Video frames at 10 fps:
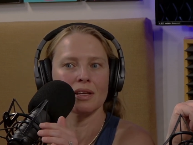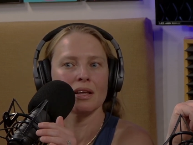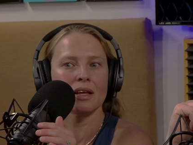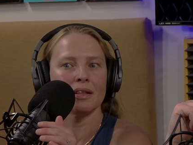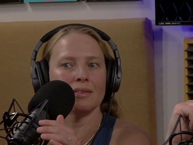
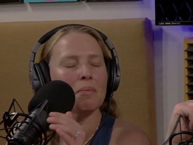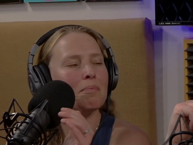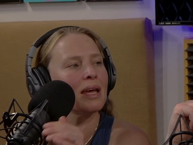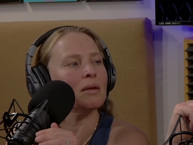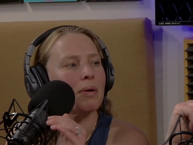the
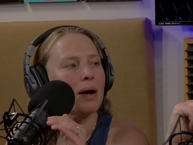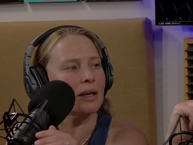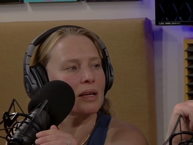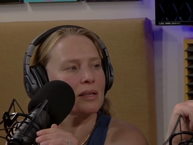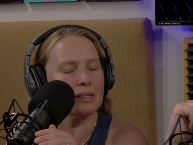main
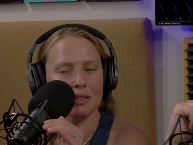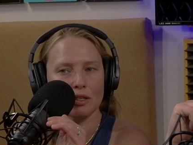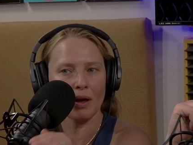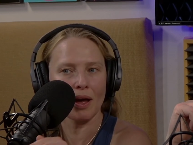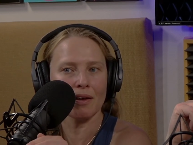bias that you
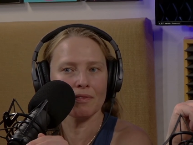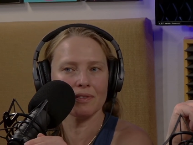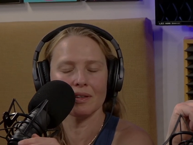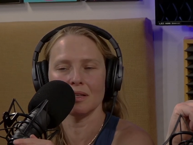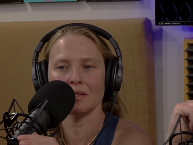have
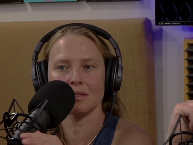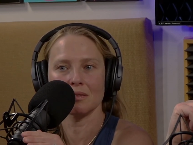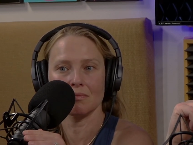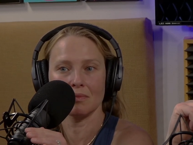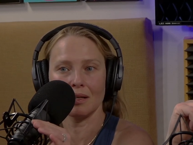is,
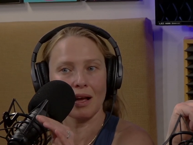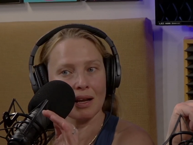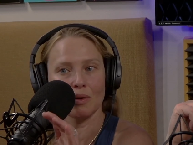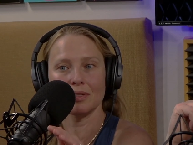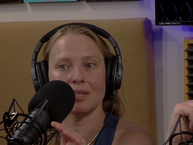and I
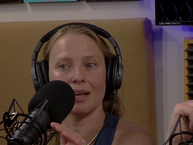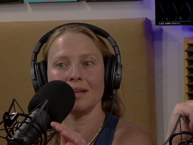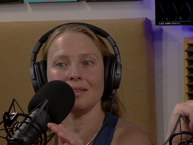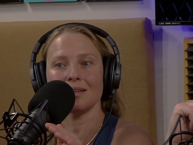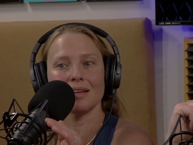will say
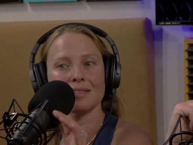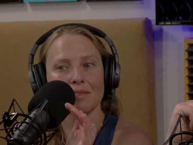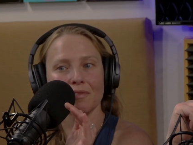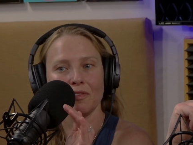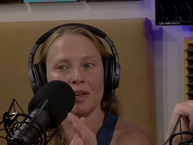it as a
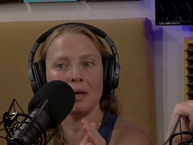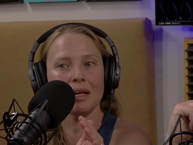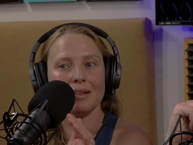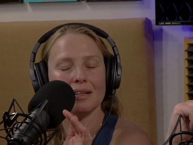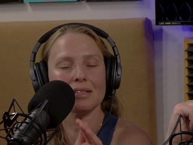female
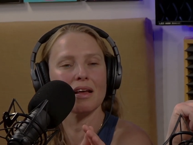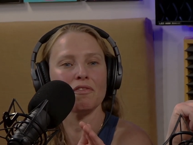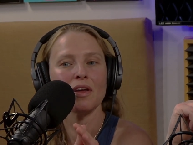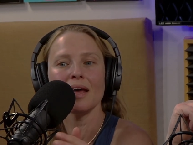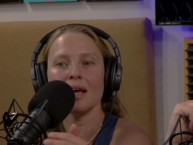and stuff,
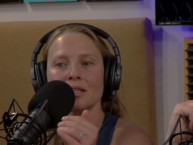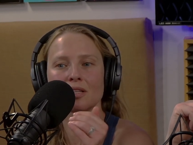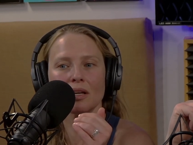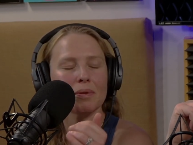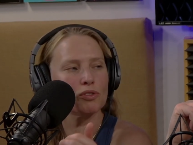it's not
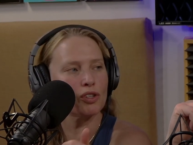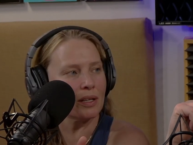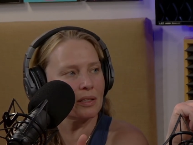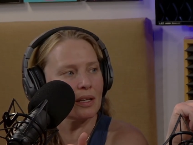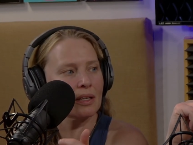about
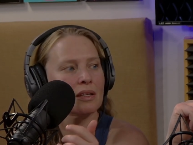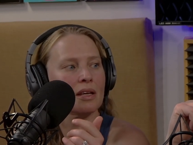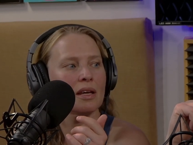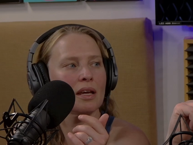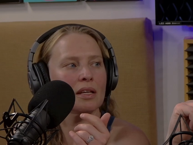gender.
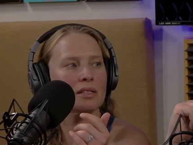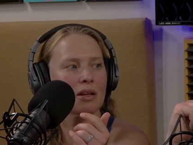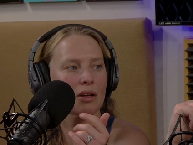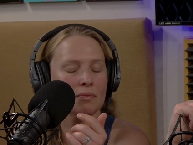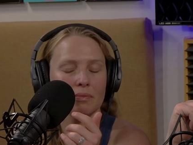
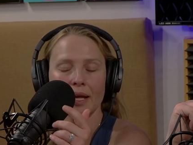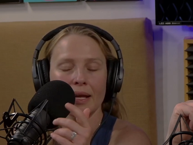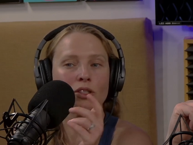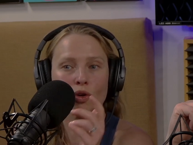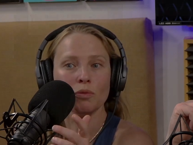It
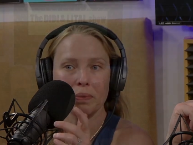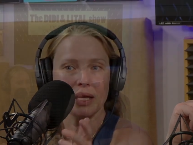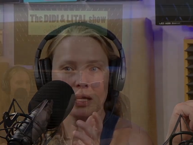could be,